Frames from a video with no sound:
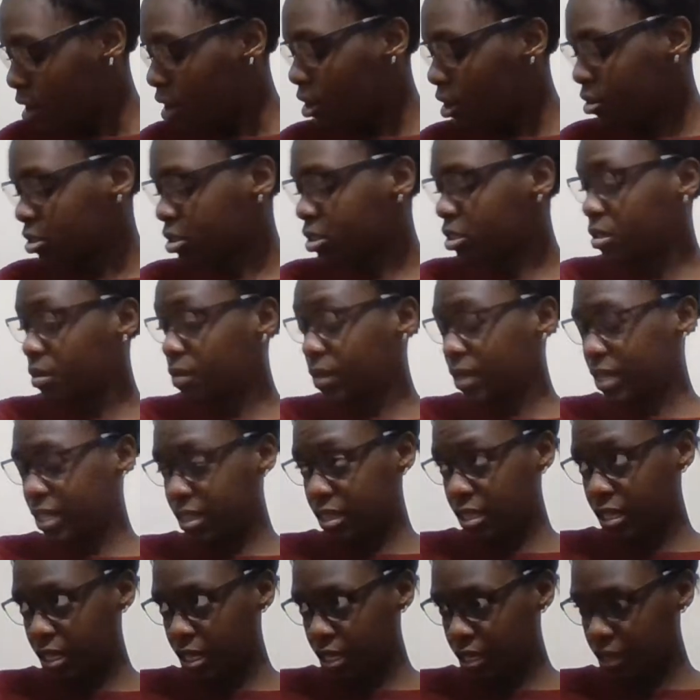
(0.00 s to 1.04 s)
Also, at
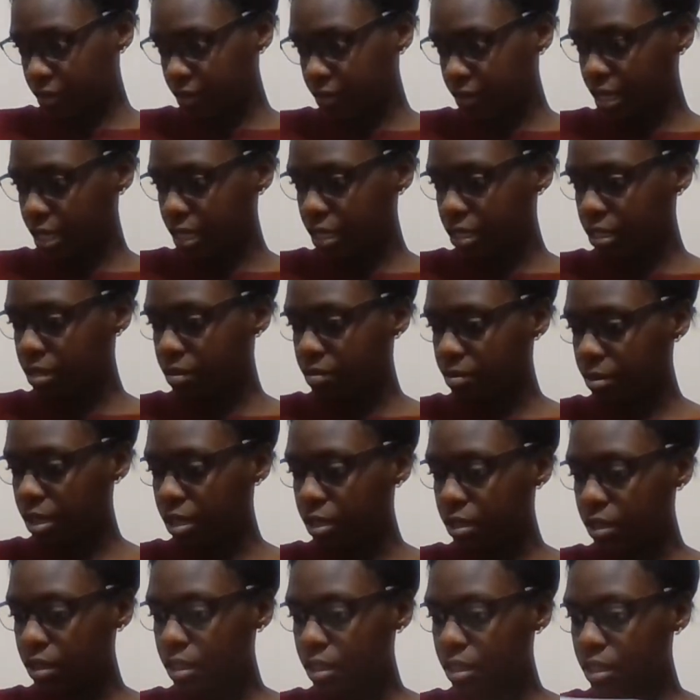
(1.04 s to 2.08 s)
the end of last
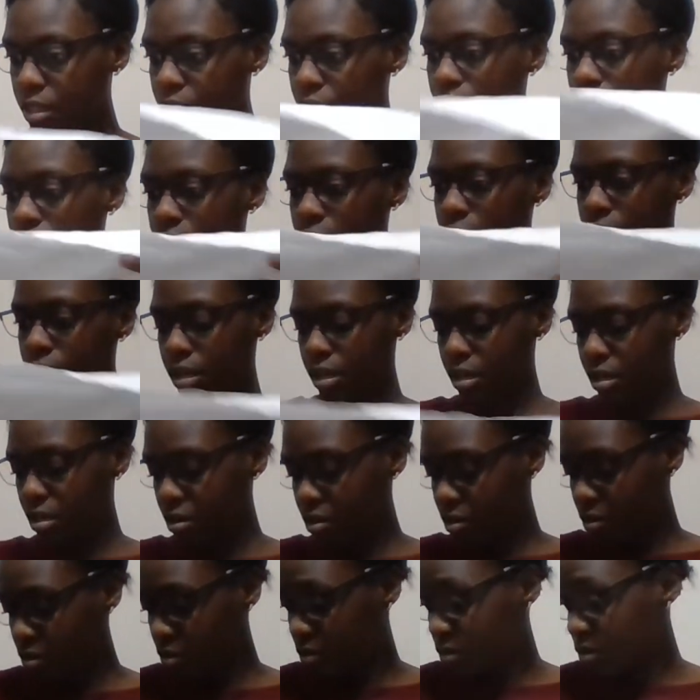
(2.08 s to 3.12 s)
month, I
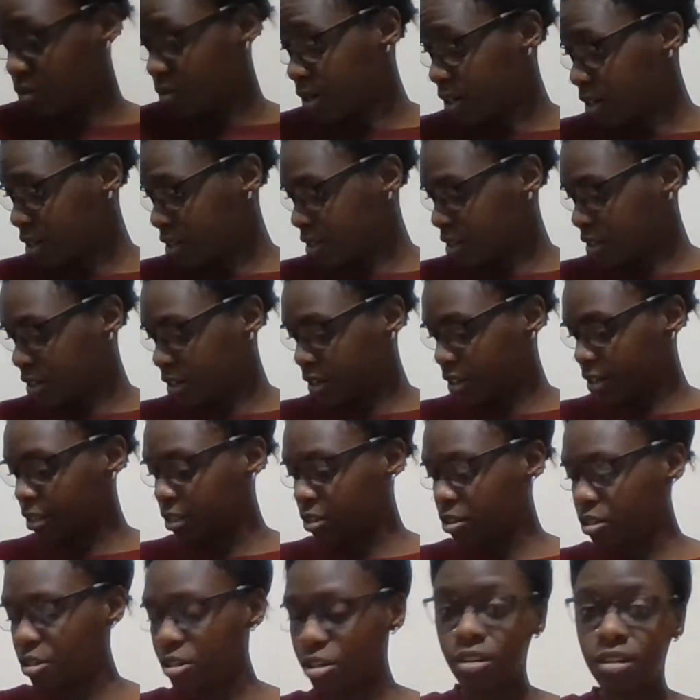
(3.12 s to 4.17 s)
worked on
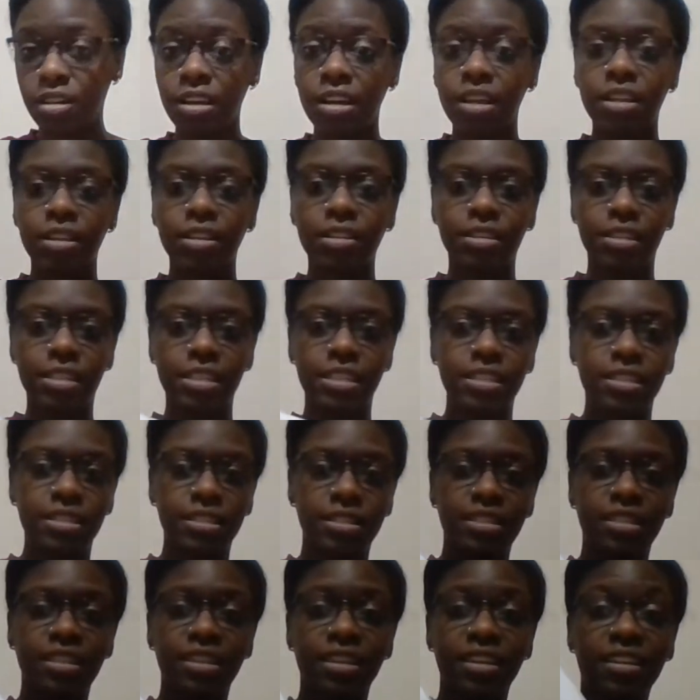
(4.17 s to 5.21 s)
there. Look at
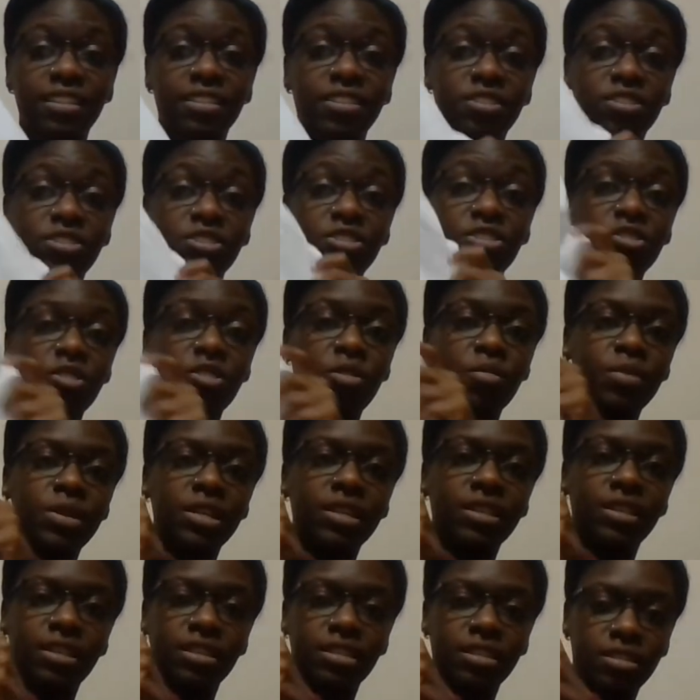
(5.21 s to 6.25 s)
this. There's so
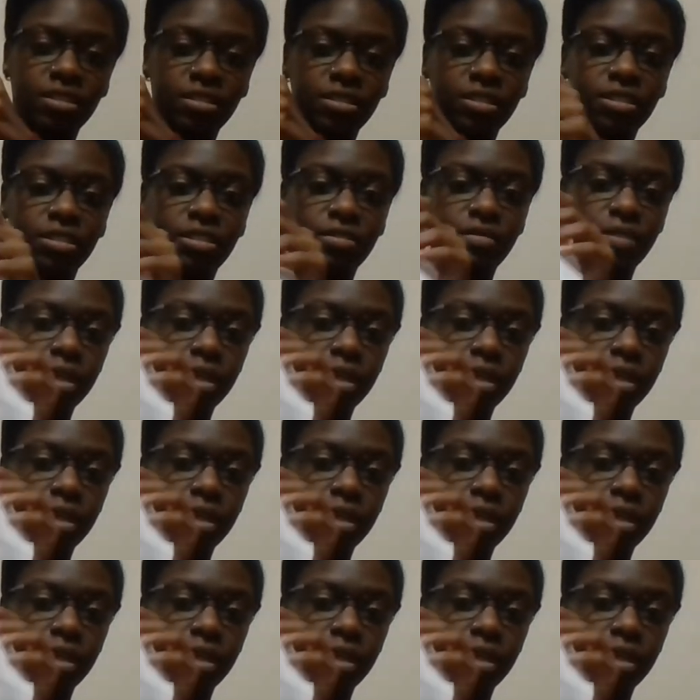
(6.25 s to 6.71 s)
many things on this